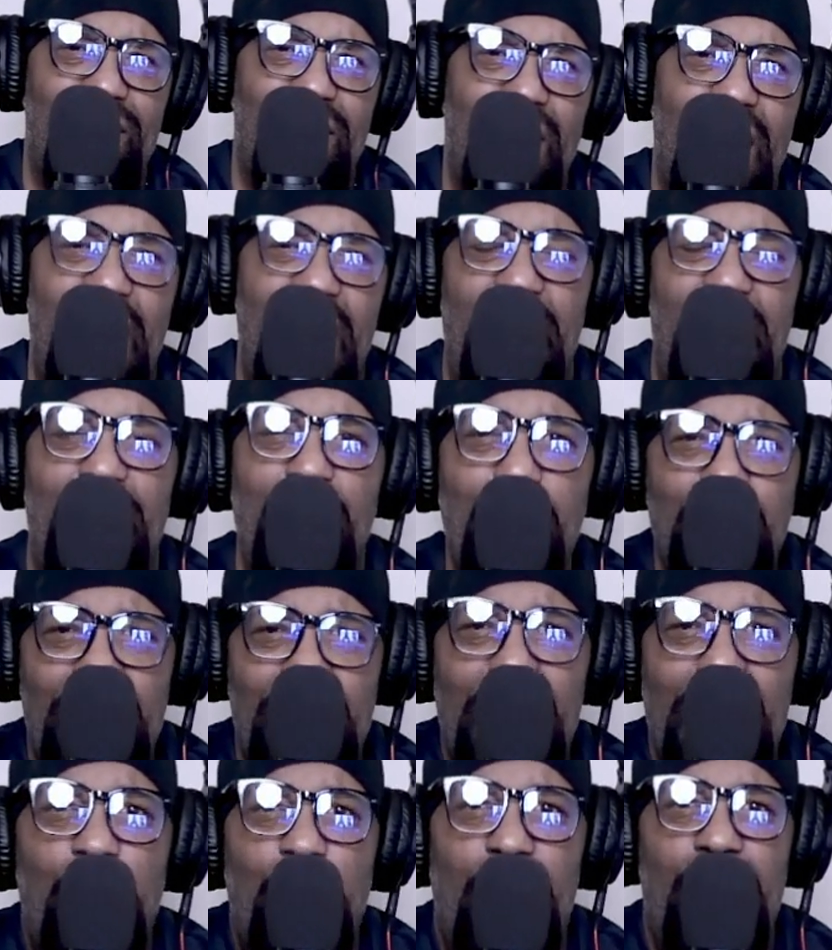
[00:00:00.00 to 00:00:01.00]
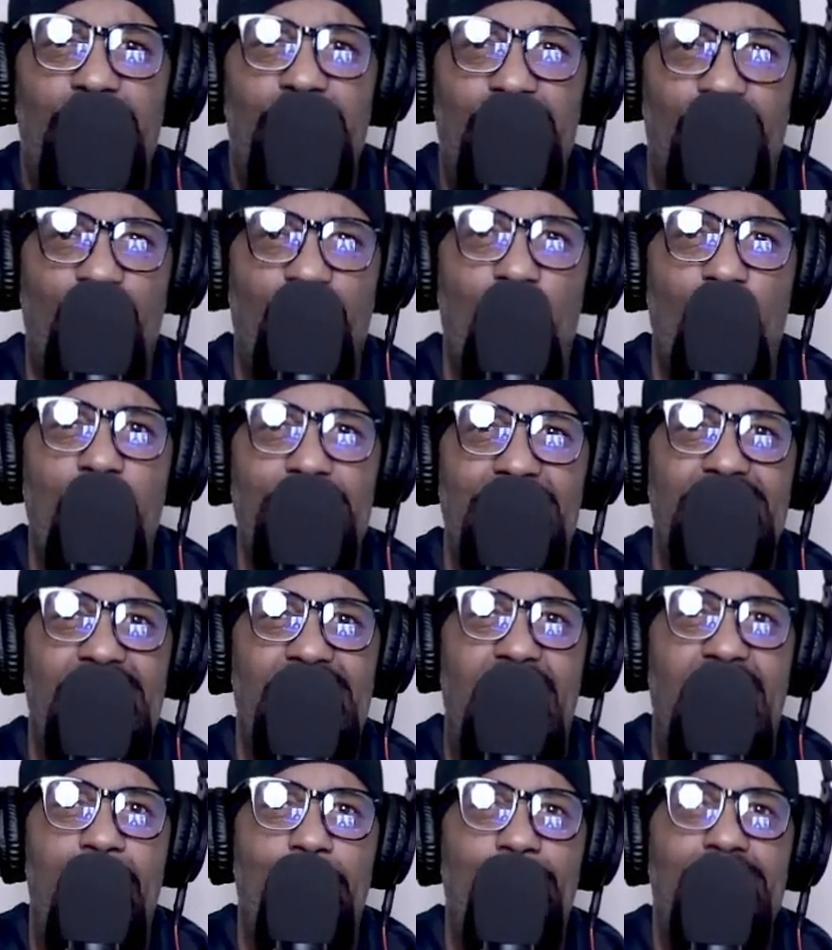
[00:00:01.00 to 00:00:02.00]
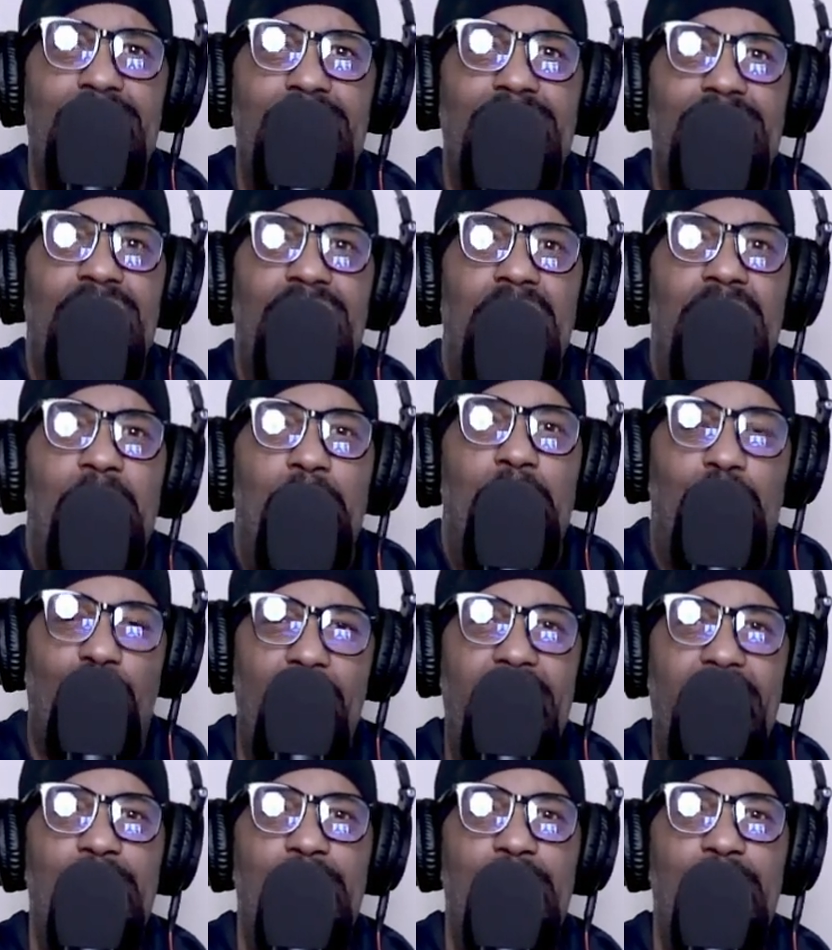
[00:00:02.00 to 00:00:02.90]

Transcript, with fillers: Usually, when divorces happen, breakups